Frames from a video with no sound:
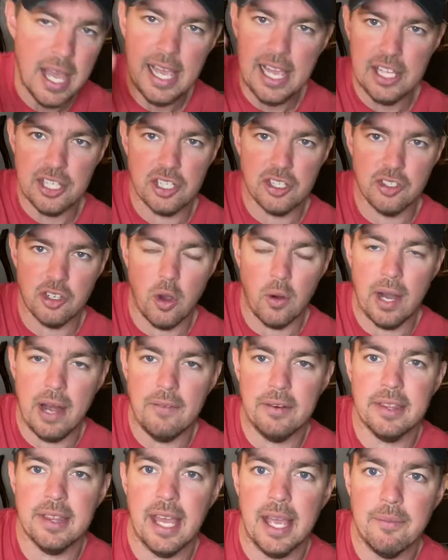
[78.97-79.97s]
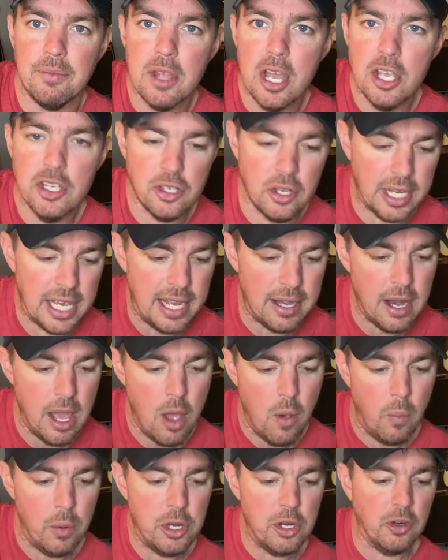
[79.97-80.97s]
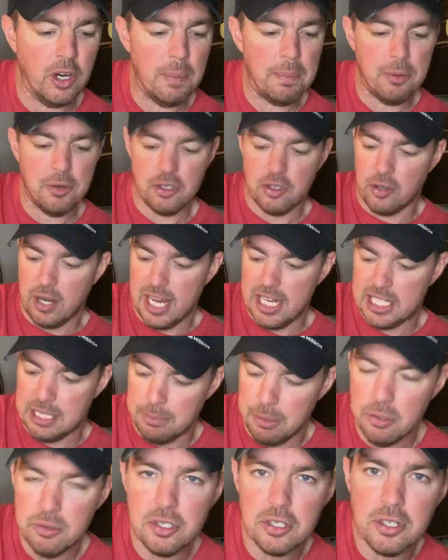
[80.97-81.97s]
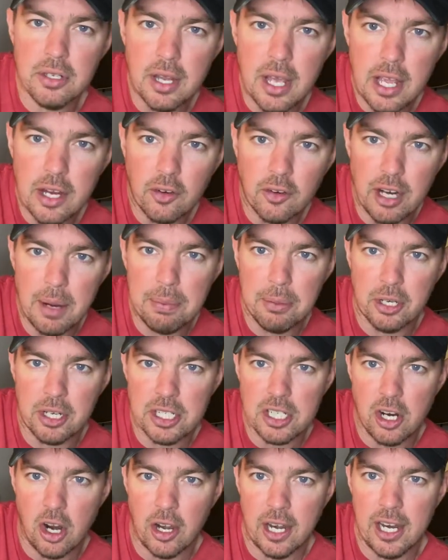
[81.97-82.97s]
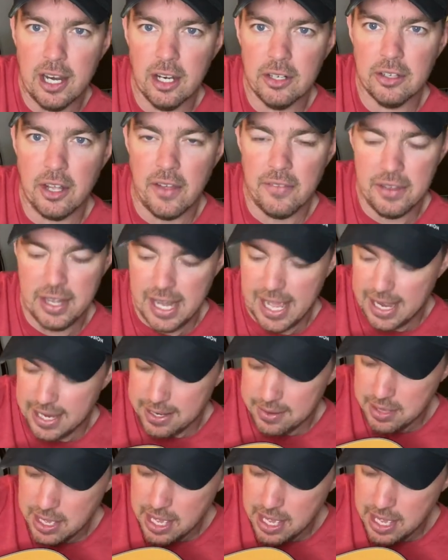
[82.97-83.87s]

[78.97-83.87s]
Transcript: It's controlling everything. So again, when you grip your strings to mute this, grip your guitar here on the neck,